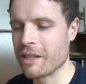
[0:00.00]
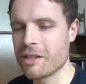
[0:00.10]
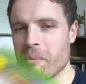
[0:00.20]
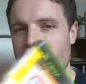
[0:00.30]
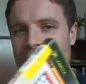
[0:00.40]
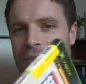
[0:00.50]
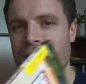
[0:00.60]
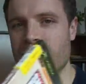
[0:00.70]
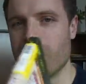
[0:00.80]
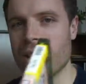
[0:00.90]
So I paid
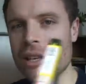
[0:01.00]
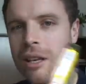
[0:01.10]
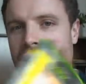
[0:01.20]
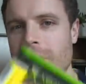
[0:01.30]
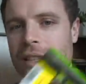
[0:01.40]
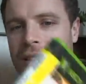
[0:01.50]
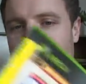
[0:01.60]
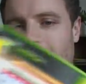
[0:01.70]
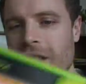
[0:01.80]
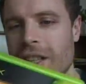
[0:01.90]
50p
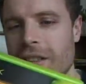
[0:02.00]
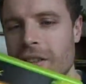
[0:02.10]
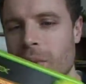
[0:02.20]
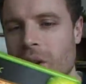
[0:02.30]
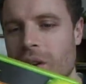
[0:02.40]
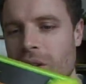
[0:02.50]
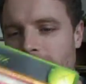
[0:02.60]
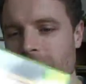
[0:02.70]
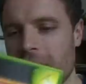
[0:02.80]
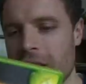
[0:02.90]
with my
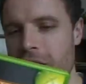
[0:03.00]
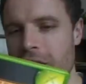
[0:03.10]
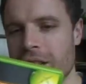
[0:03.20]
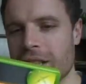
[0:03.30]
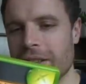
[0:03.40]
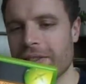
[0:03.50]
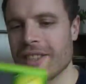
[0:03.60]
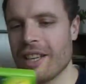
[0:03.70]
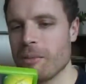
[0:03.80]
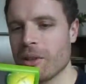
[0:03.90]
card for this.
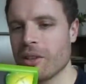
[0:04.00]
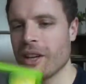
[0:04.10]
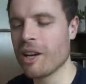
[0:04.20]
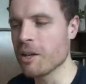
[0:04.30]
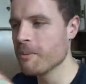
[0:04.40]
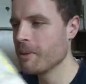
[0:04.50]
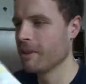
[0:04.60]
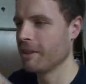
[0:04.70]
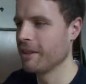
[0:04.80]
Then only when I got it home,